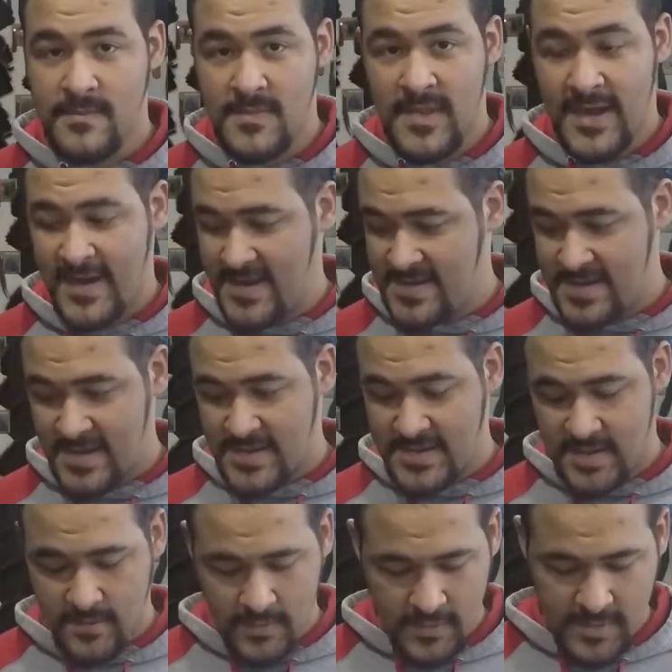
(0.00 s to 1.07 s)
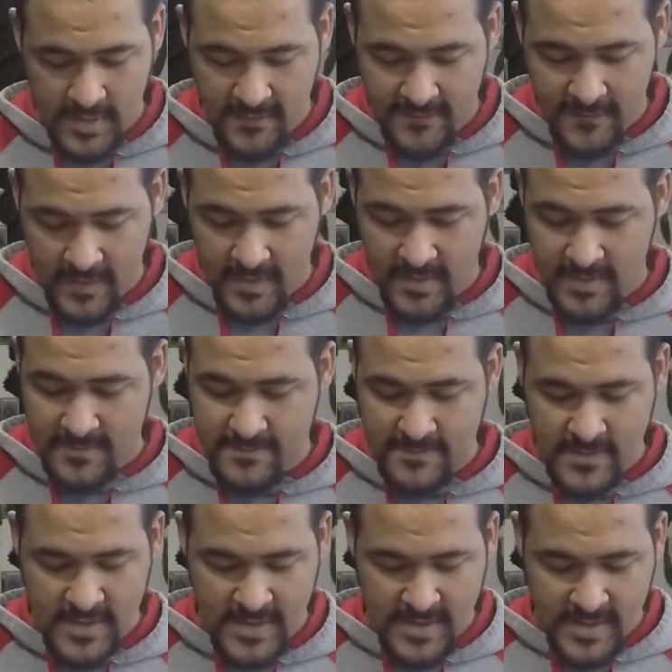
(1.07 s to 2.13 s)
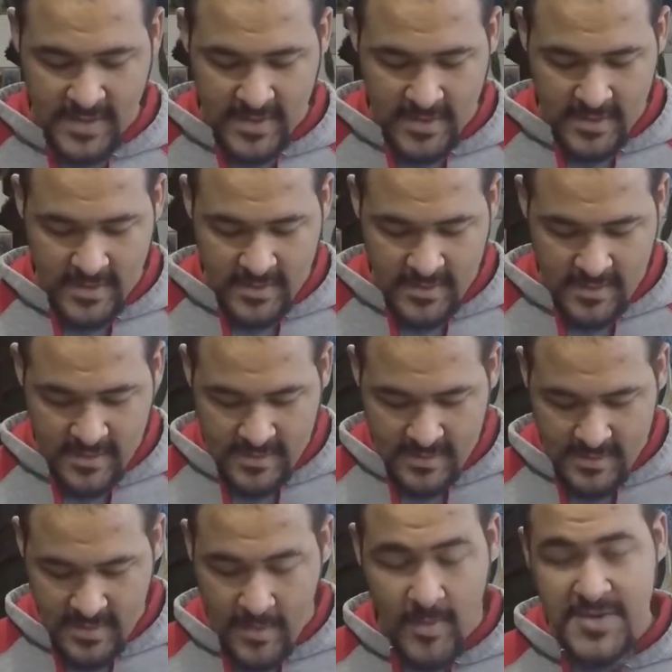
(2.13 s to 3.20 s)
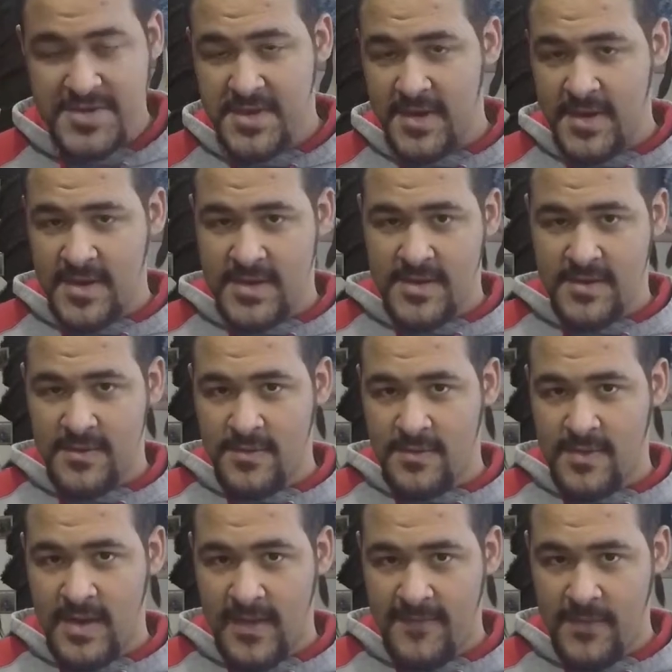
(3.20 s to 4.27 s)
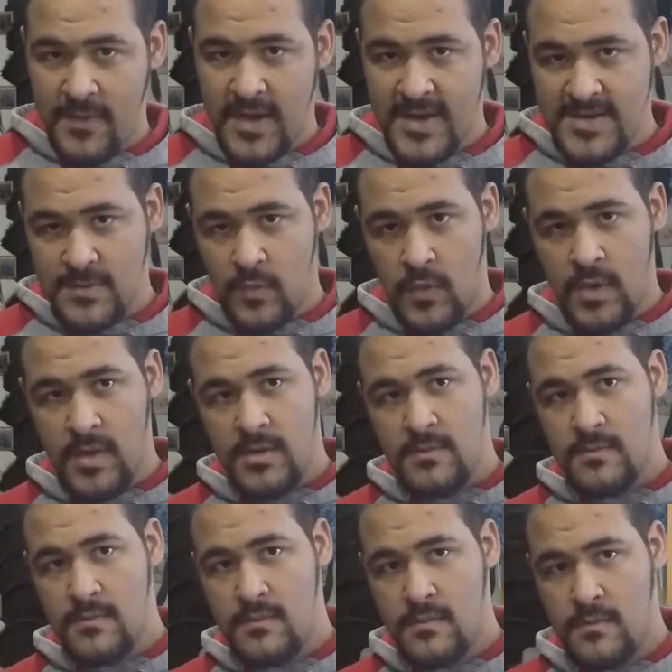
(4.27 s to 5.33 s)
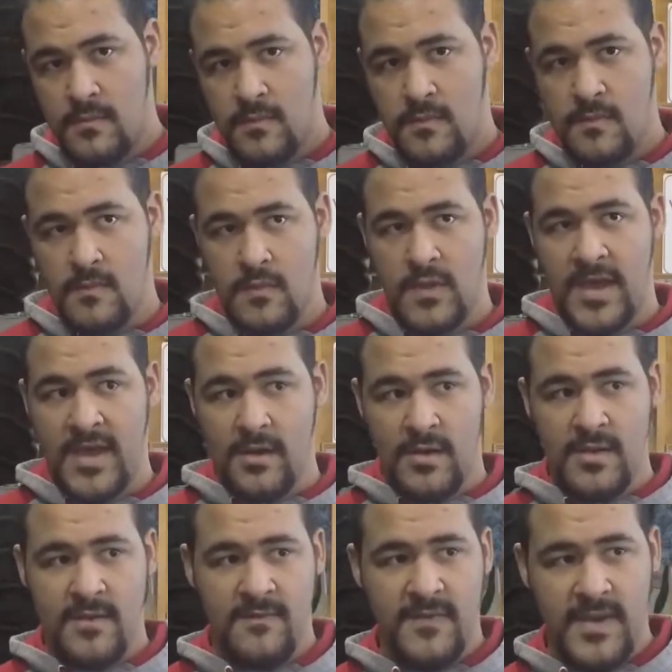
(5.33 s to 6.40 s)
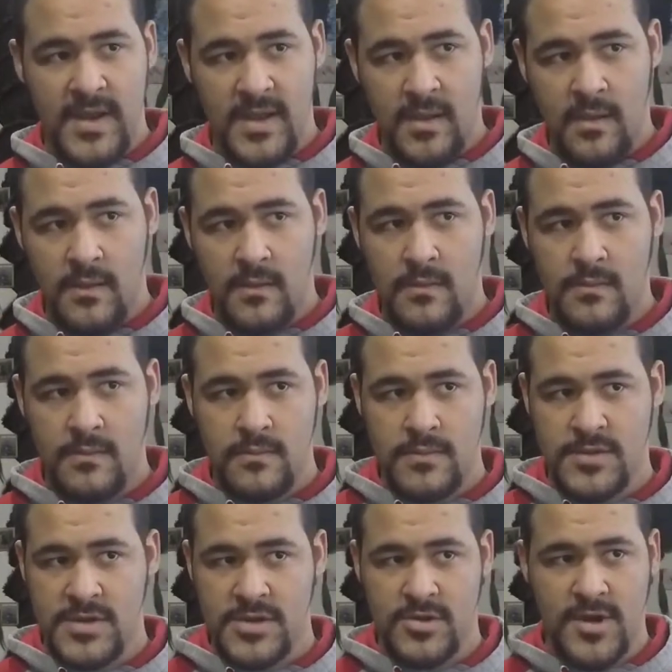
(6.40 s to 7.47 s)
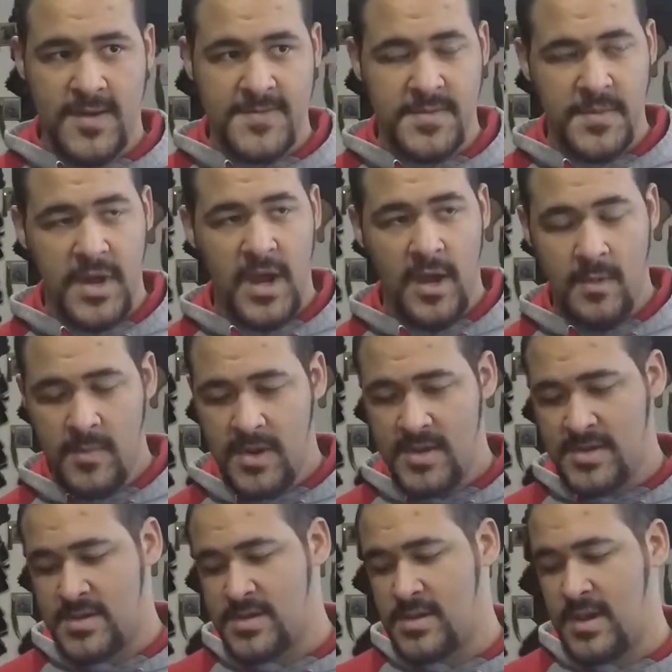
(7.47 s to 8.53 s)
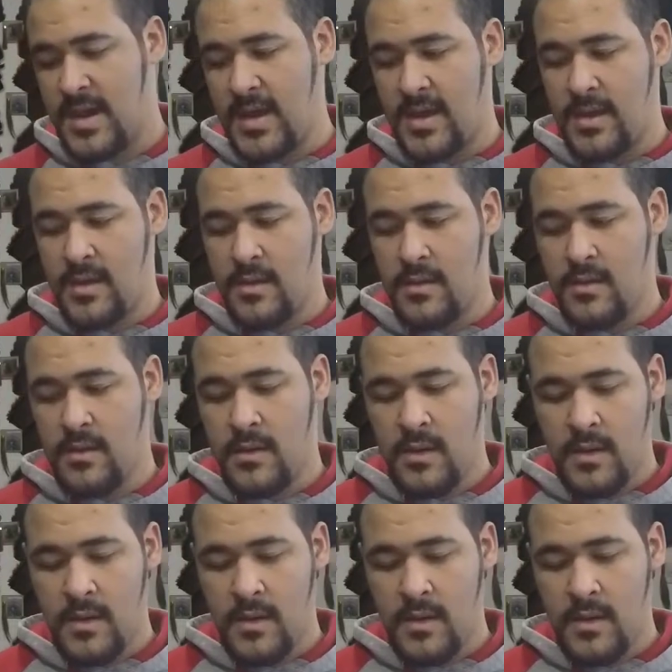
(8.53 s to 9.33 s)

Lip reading: like I said, simple enough. I'm also going to do, if you guys want, later in the video, just drop some comments, and